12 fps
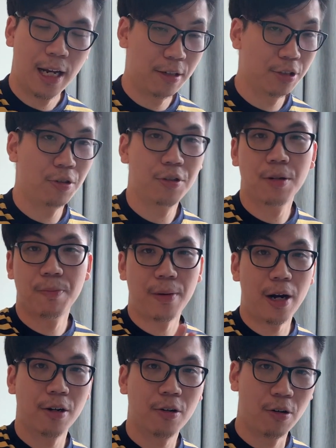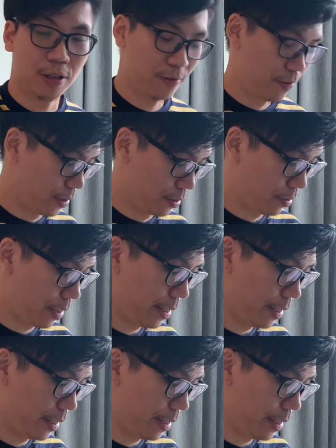I'll show you the bar chords first, okay?